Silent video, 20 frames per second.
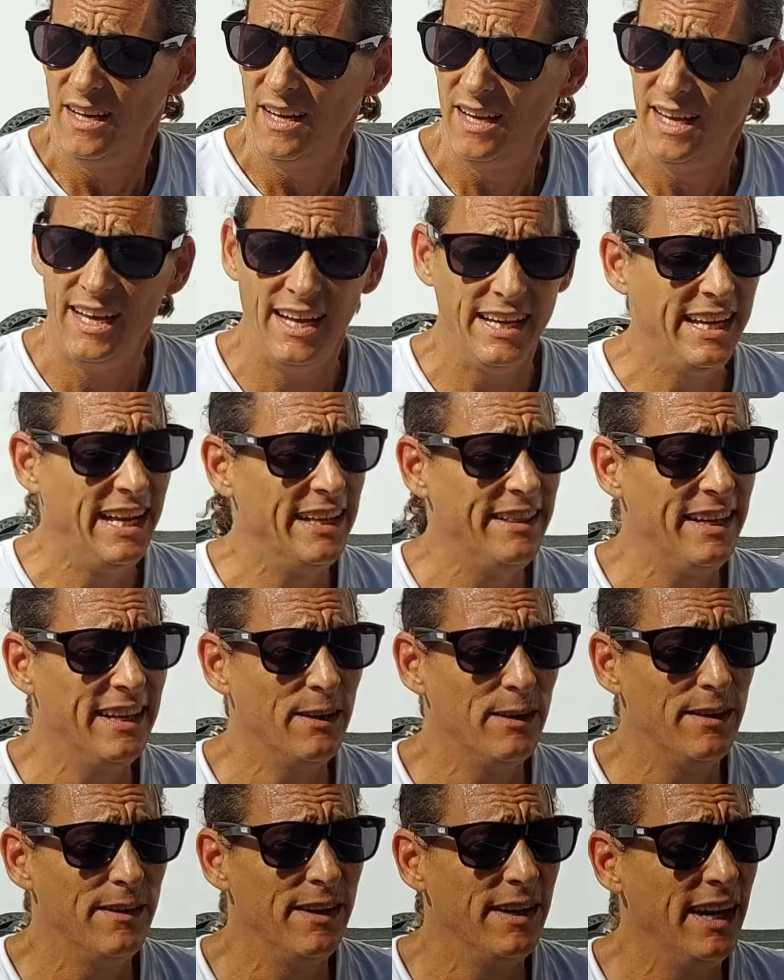I can't think
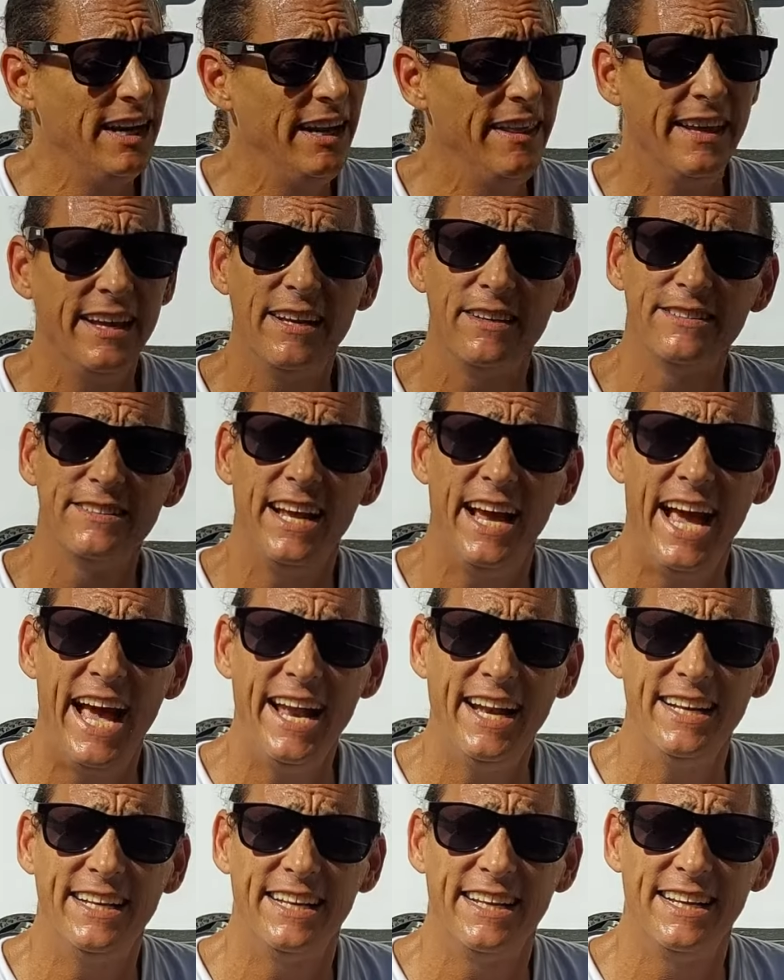of anything else to
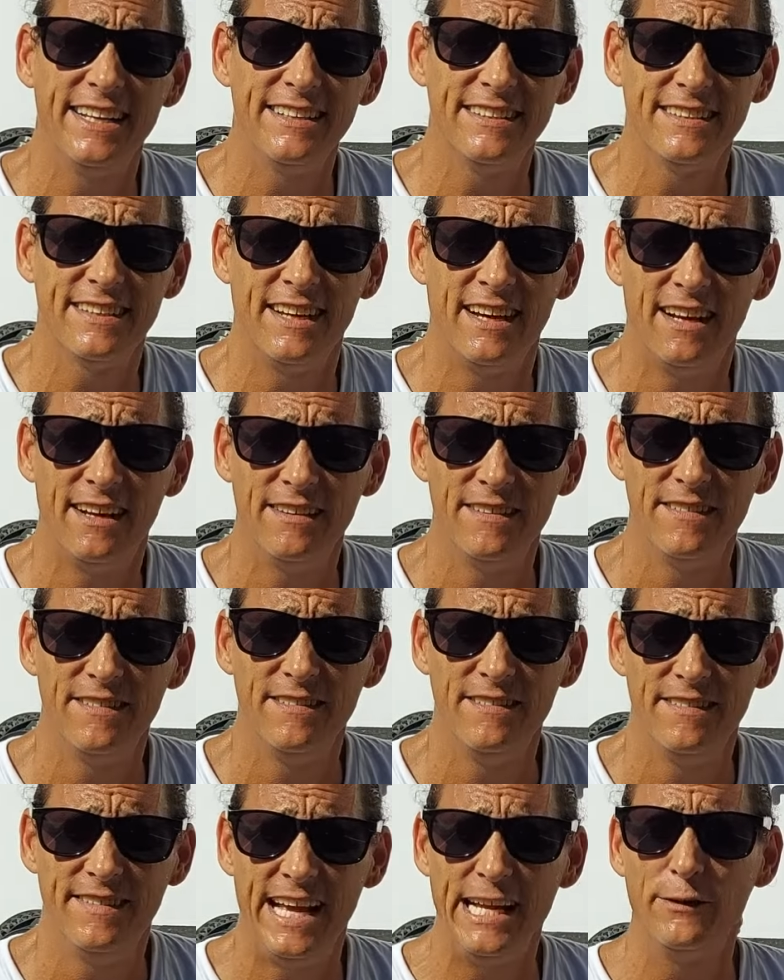add into this.
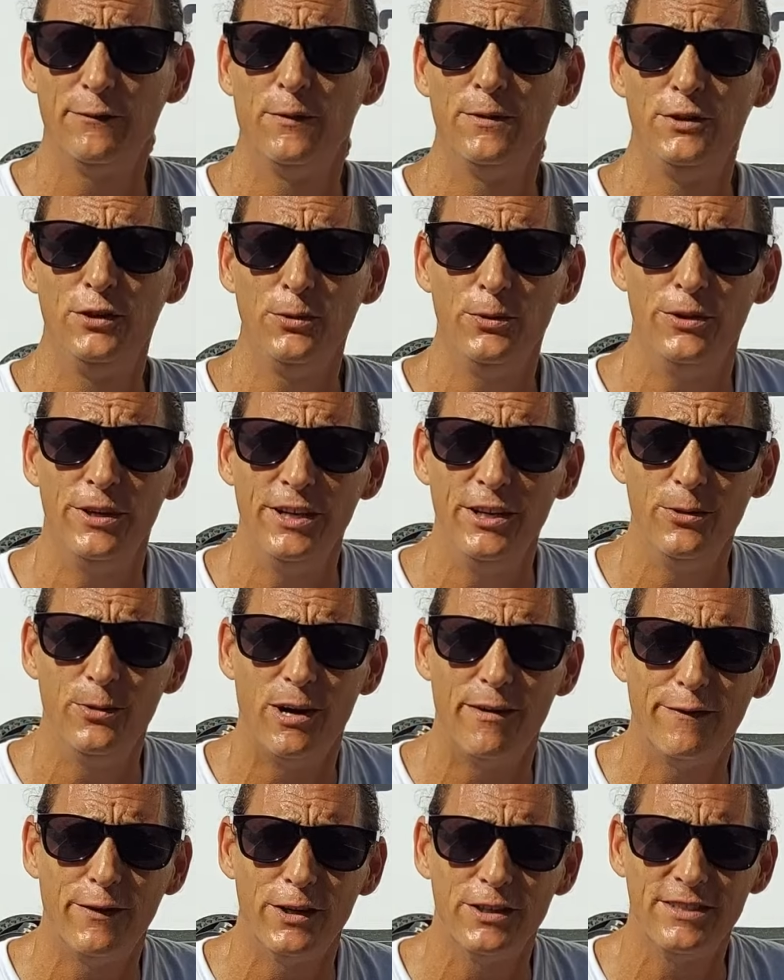Thanks for tuning into
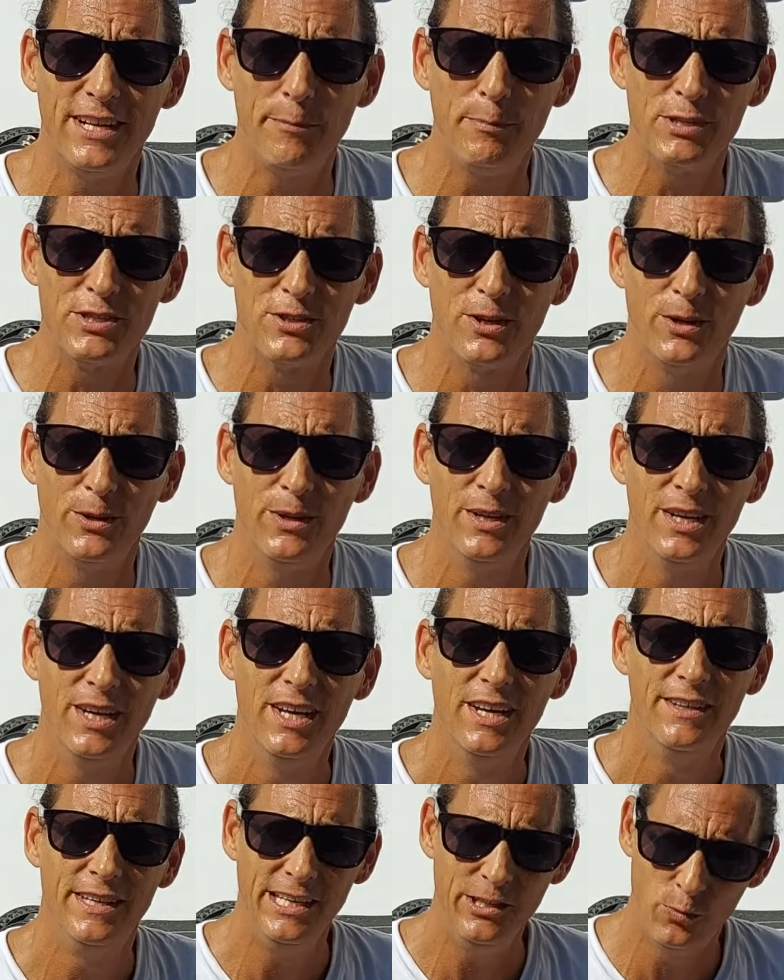our first episode.
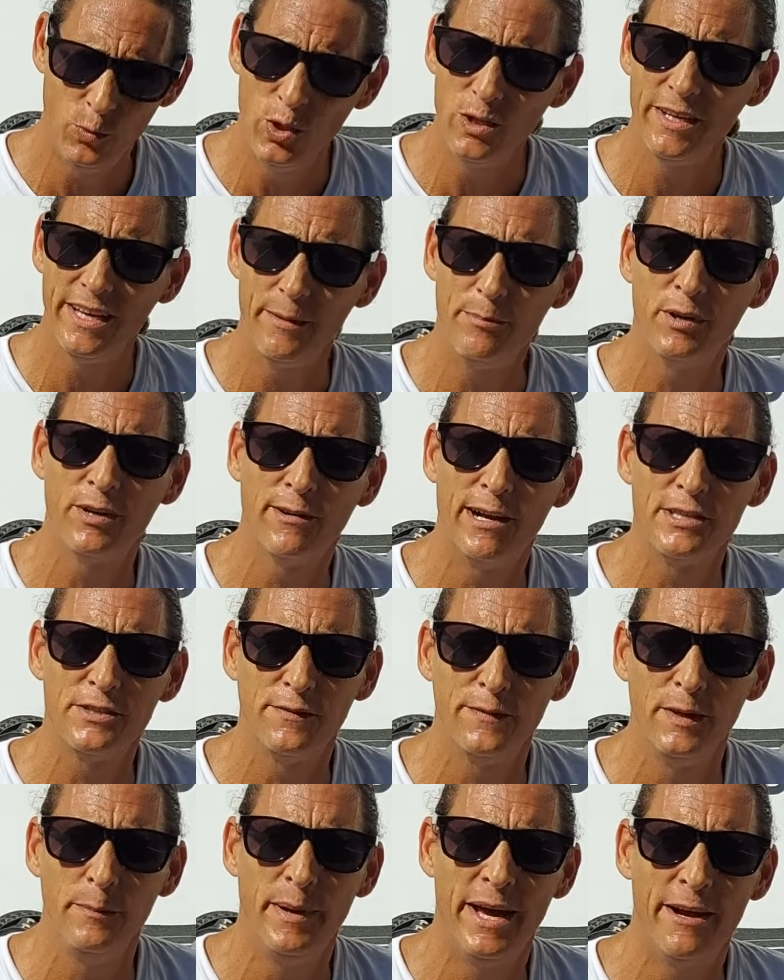These will get
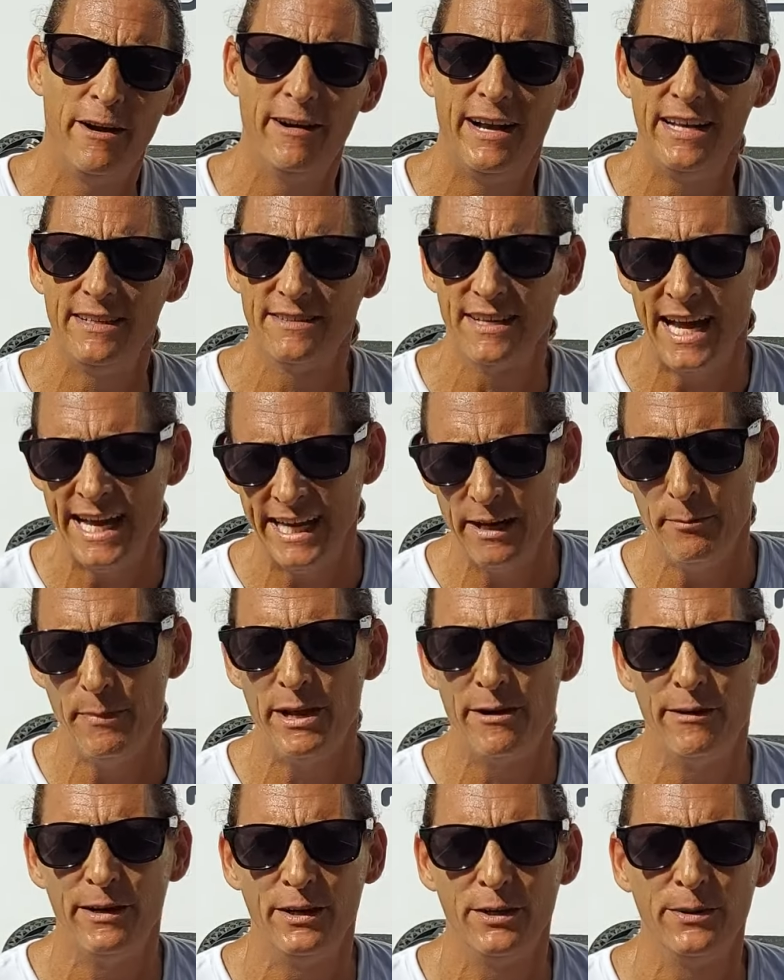progressively better as I get
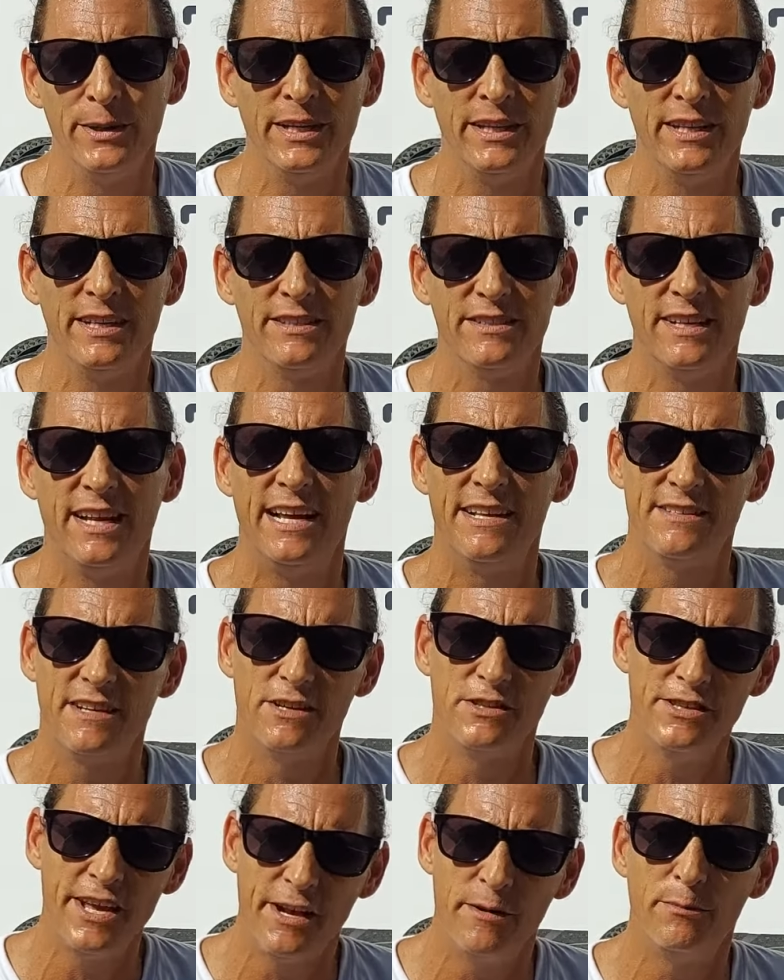better at doing this and as
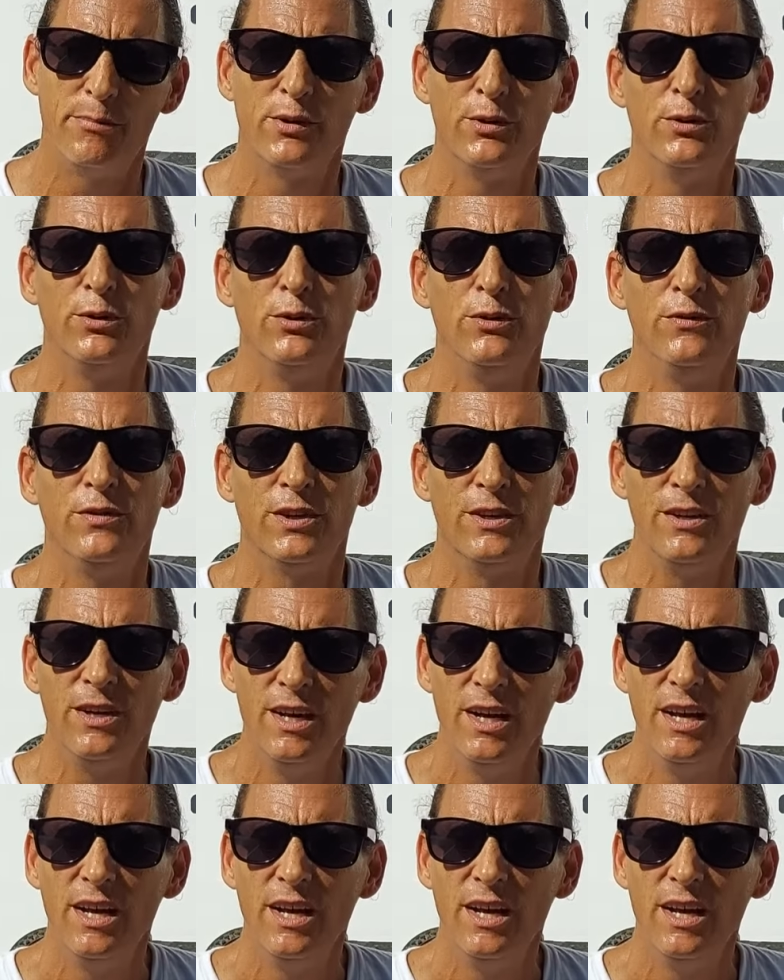our set improves and